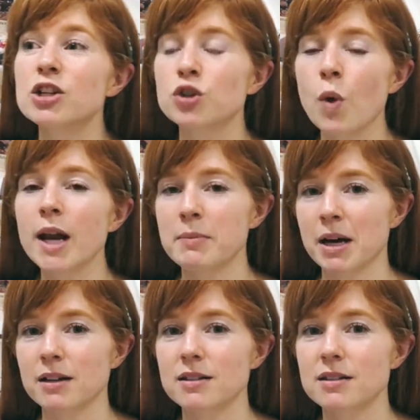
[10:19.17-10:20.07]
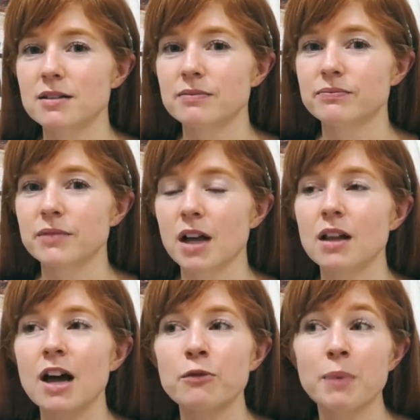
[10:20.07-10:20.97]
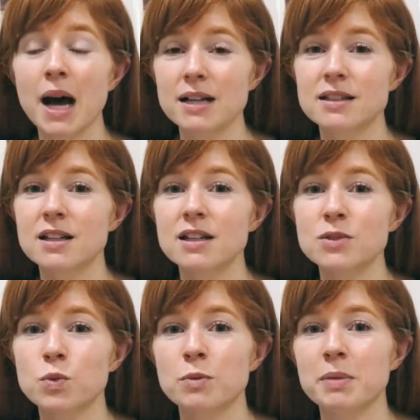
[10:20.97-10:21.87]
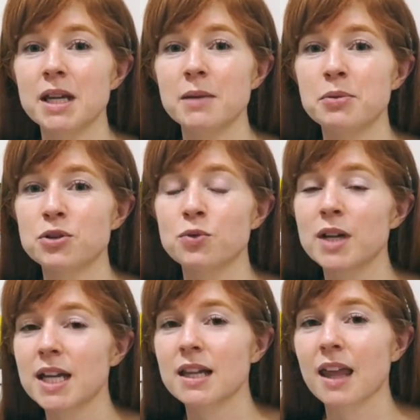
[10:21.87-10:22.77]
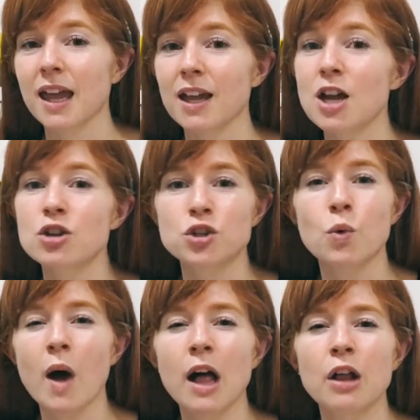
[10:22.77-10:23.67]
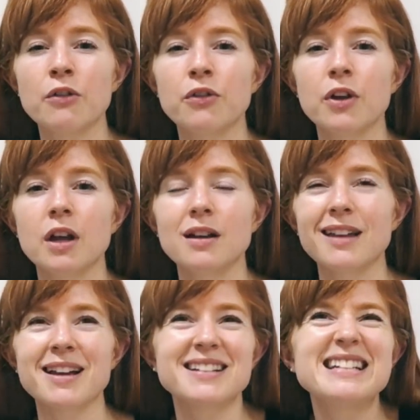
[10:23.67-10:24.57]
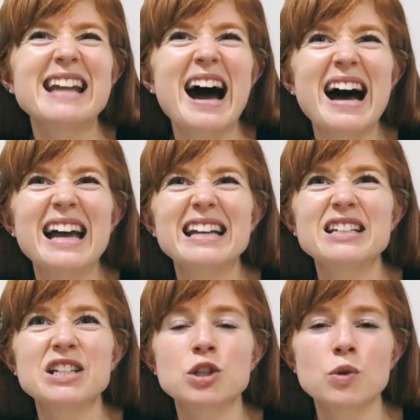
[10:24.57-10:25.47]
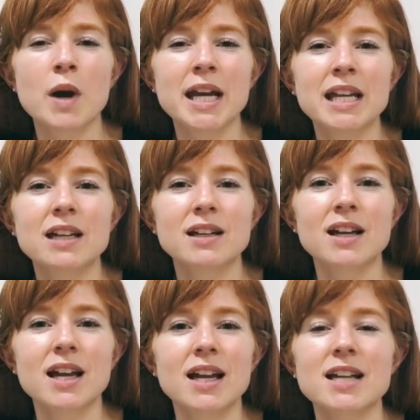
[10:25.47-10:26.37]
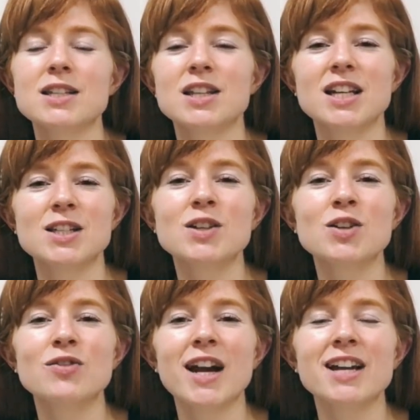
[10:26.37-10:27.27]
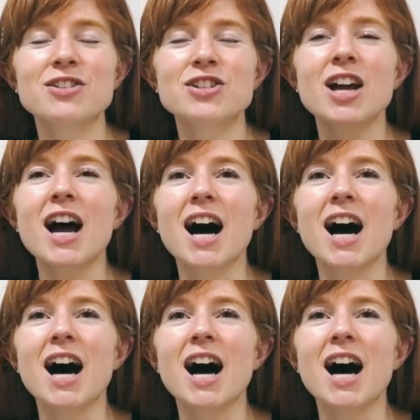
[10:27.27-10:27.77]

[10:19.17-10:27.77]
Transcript: 20 bucks. A lot of pastas would be between like 12, like 9 to 20 is a good range.